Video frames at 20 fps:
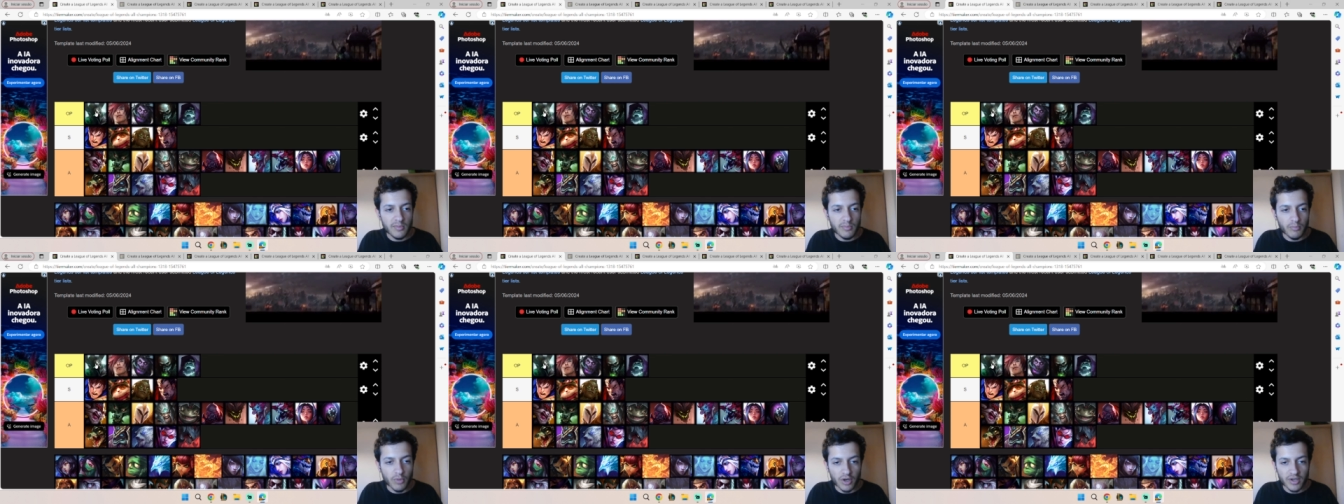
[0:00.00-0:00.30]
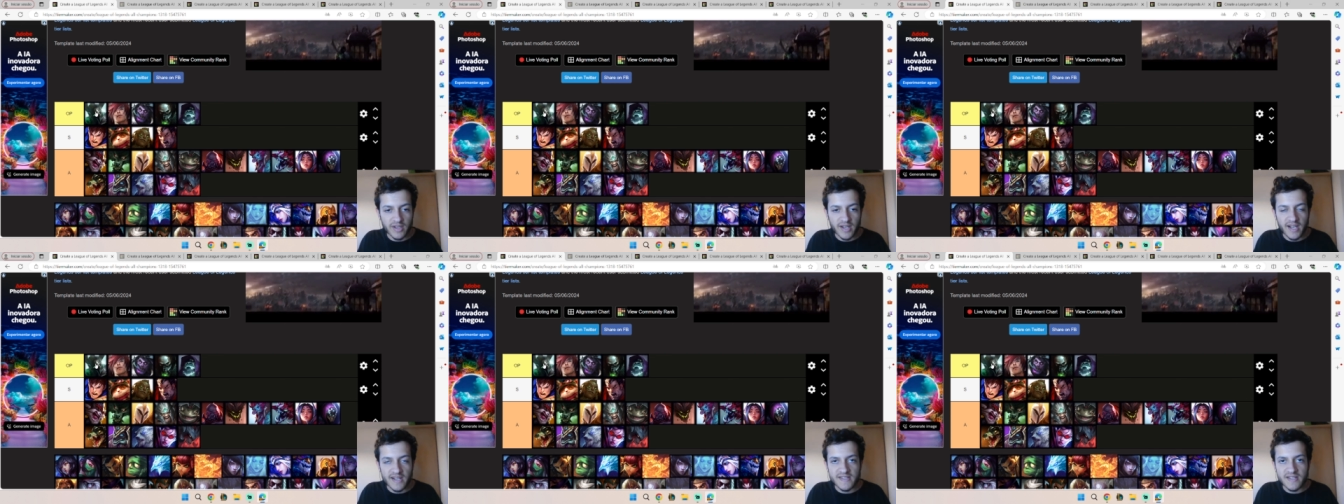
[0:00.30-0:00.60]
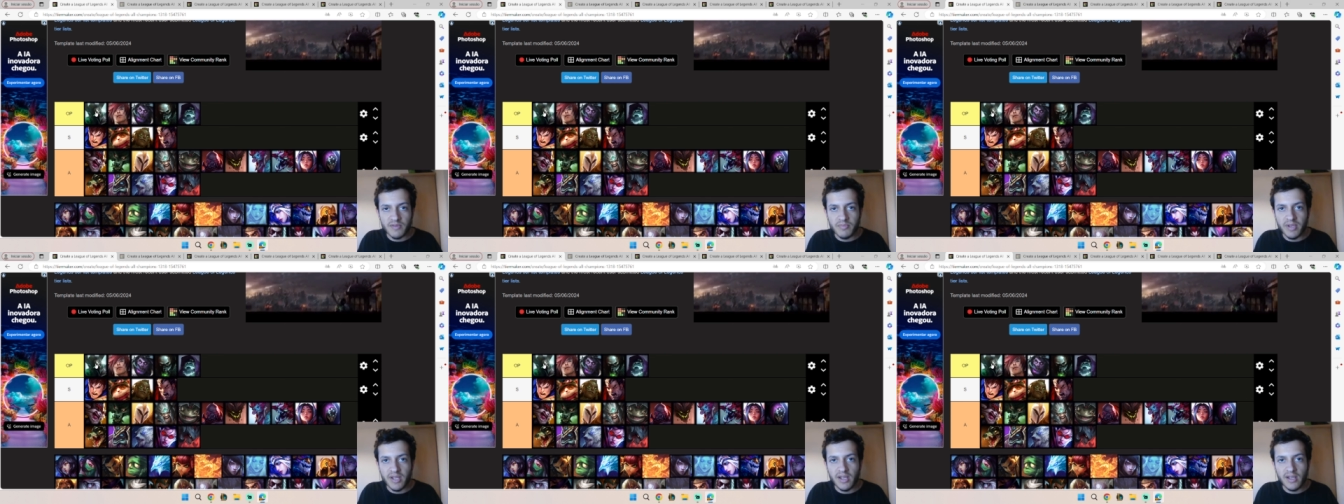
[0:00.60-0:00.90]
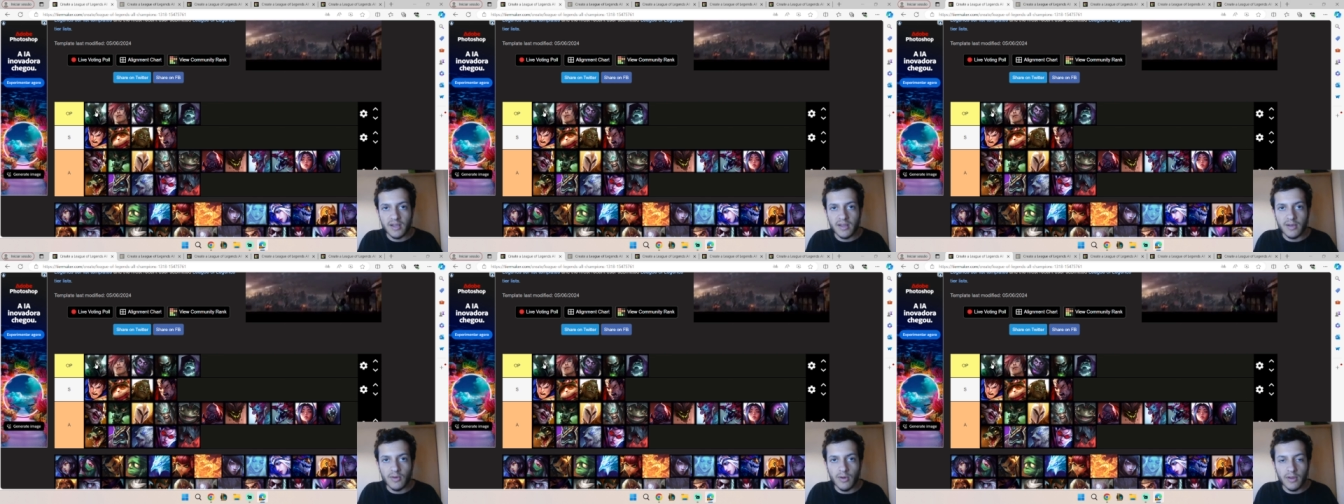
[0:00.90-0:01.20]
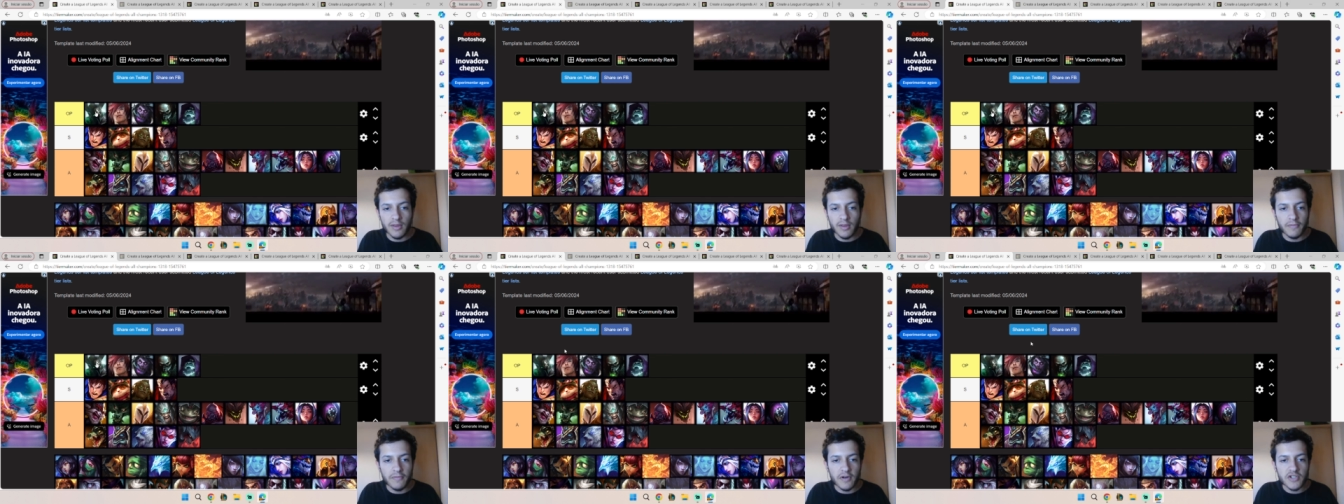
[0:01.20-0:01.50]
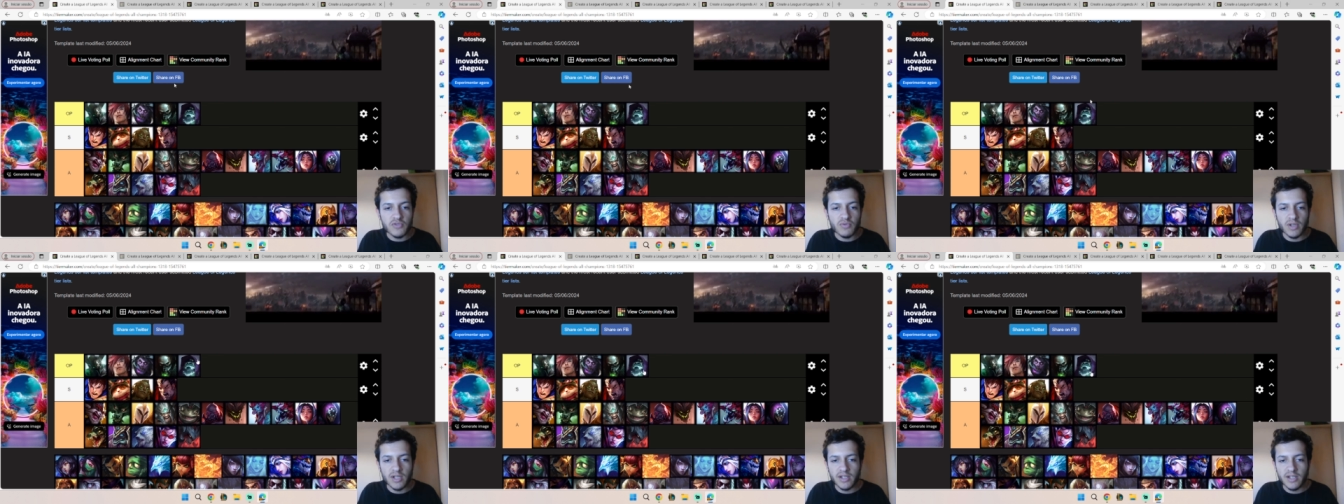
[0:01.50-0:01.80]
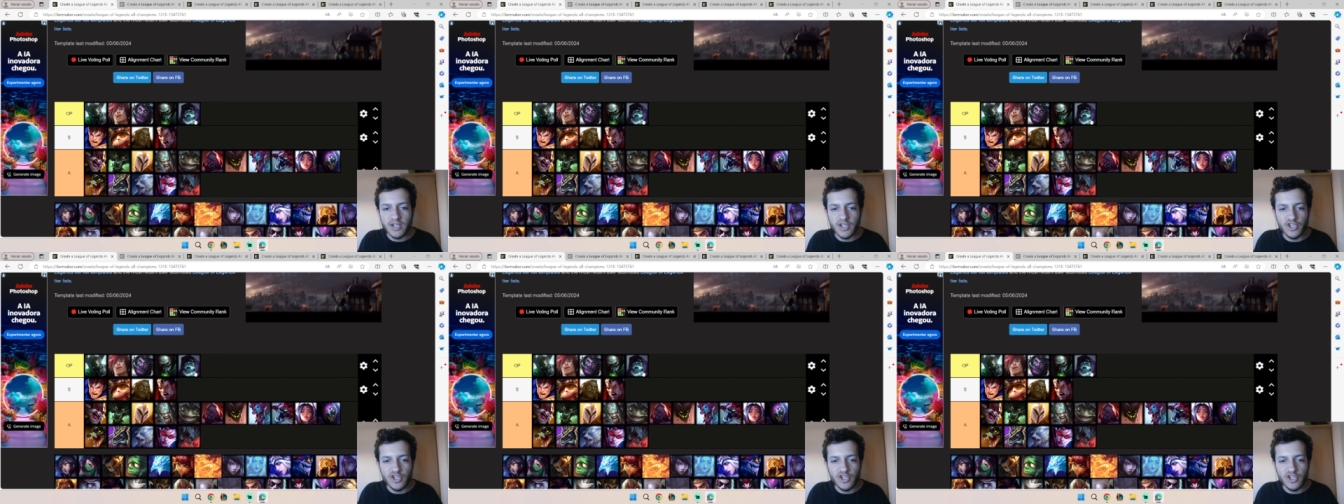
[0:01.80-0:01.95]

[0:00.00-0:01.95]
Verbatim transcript: Mordekaiser being the, the first one,